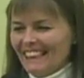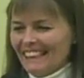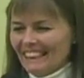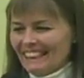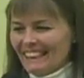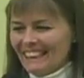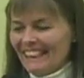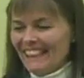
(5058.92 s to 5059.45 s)

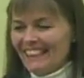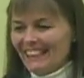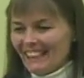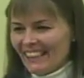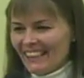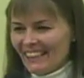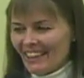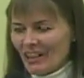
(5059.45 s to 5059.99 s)
in
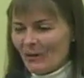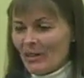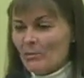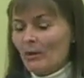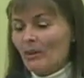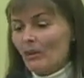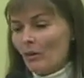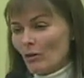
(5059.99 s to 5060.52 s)
a lot of ways.
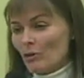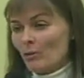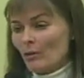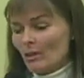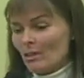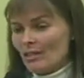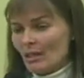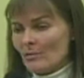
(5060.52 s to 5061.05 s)
But also
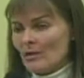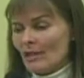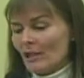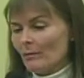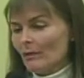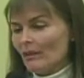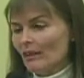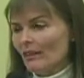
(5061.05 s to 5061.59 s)
at the same
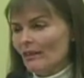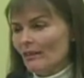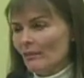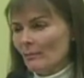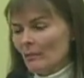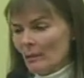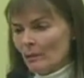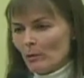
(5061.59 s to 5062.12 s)
time,
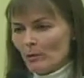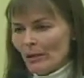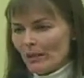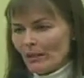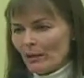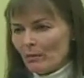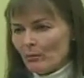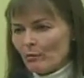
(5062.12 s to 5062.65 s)
people may
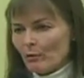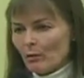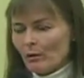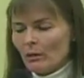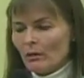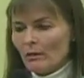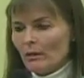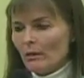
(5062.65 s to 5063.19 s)
come
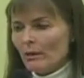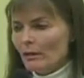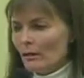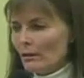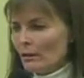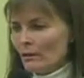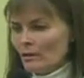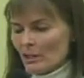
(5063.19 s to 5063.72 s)
for
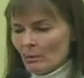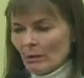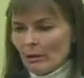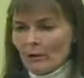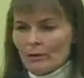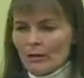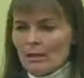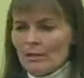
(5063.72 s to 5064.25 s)
some
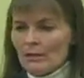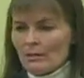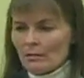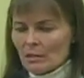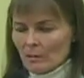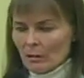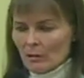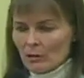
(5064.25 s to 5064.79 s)
other reason.
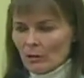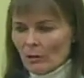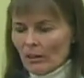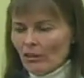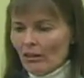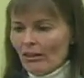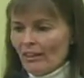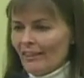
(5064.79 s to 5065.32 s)
Something's going
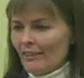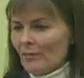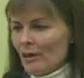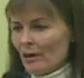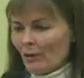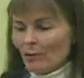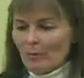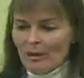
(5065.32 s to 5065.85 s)
on, and
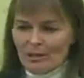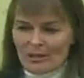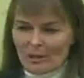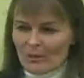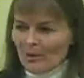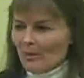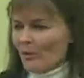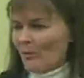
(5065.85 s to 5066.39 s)
it'll be
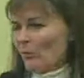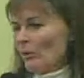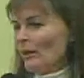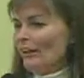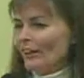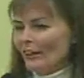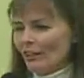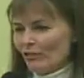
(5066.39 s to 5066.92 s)
something
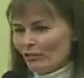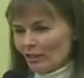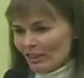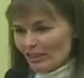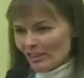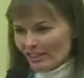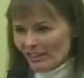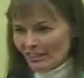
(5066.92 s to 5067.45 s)
completely different
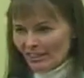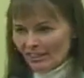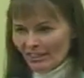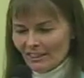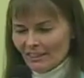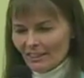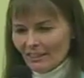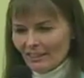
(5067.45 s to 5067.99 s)
than
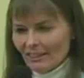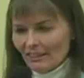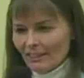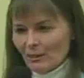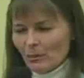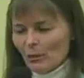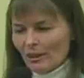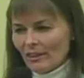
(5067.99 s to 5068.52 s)
mm-hmm.
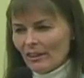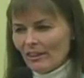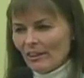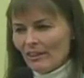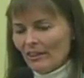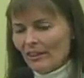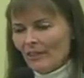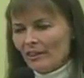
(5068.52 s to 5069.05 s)
what
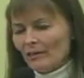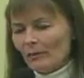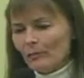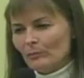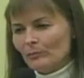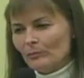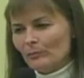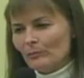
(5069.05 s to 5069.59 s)
they
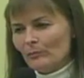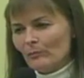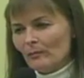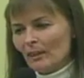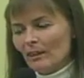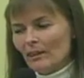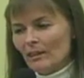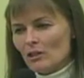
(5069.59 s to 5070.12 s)

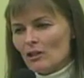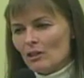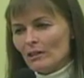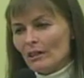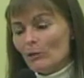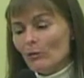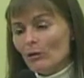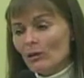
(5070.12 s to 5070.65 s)

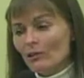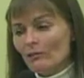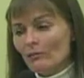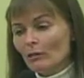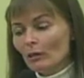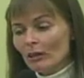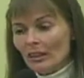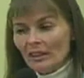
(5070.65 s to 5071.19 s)
initially we're
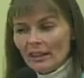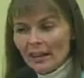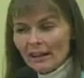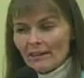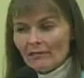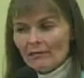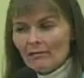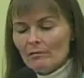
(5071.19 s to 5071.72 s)
looking at
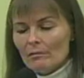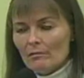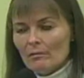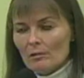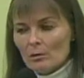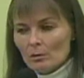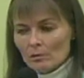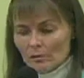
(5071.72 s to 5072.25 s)

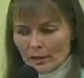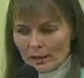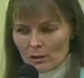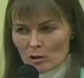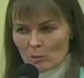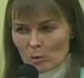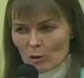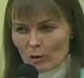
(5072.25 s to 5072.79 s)
to find
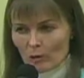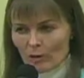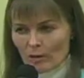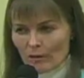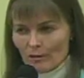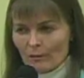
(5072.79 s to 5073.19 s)
support with.